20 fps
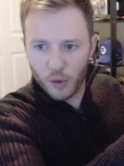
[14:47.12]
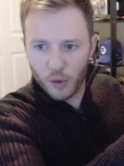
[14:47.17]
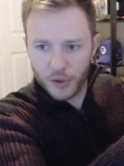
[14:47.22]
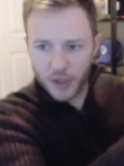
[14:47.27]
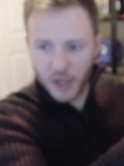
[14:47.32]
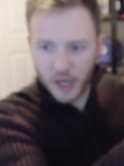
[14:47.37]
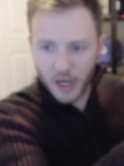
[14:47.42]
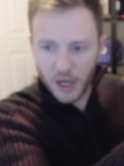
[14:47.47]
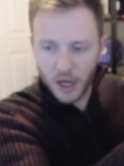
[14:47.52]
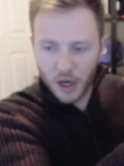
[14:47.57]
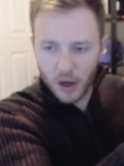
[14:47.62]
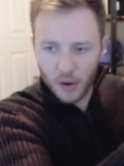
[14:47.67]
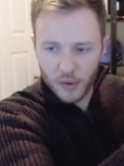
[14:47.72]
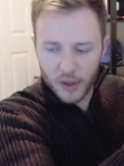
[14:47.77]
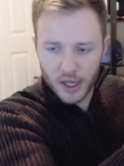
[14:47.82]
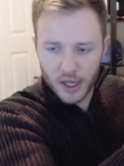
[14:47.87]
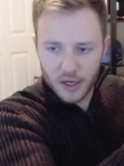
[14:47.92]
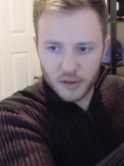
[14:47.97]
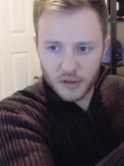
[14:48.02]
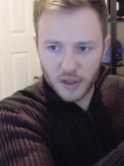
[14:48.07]
but there you go.
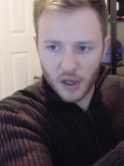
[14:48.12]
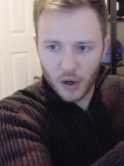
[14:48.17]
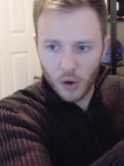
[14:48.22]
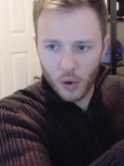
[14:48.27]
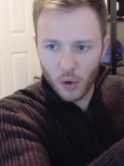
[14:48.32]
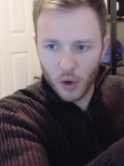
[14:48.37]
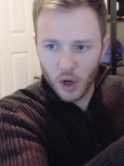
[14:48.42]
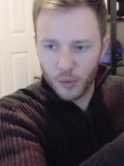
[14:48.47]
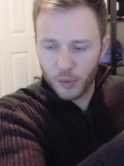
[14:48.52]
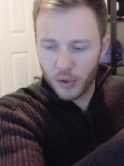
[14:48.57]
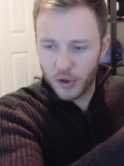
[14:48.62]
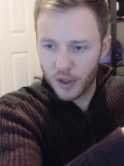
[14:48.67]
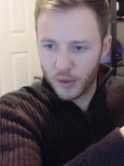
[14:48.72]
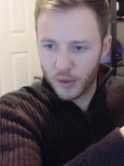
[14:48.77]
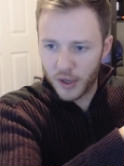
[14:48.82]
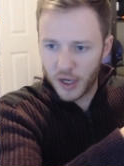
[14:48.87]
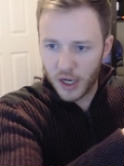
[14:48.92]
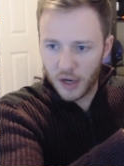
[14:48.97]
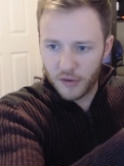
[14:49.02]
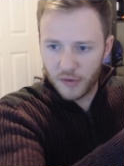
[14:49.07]
That is the orb, the
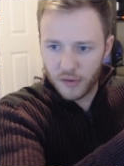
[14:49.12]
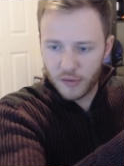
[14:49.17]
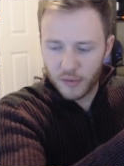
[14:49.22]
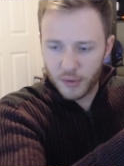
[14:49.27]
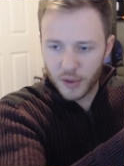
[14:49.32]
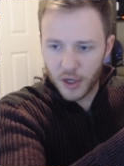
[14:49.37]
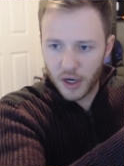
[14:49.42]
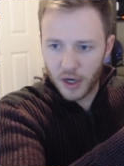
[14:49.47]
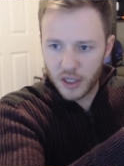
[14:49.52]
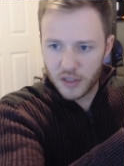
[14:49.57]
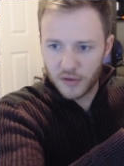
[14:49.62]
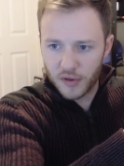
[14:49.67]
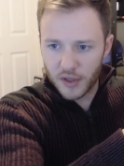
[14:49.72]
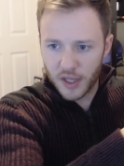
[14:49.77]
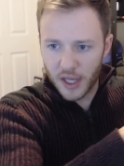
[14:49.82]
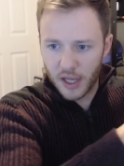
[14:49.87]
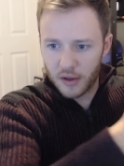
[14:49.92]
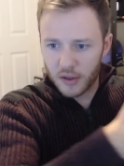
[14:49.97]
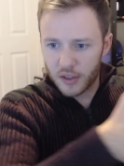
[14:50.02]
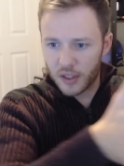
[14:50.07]
MacGuffin from Guardians of the
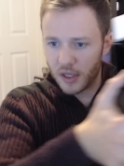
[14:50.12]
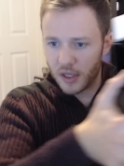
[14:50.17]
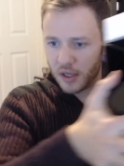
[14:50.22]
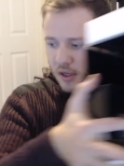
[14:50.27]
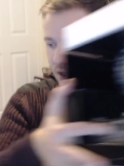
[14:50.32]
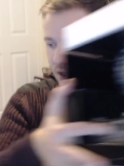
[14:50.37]
Galaxy.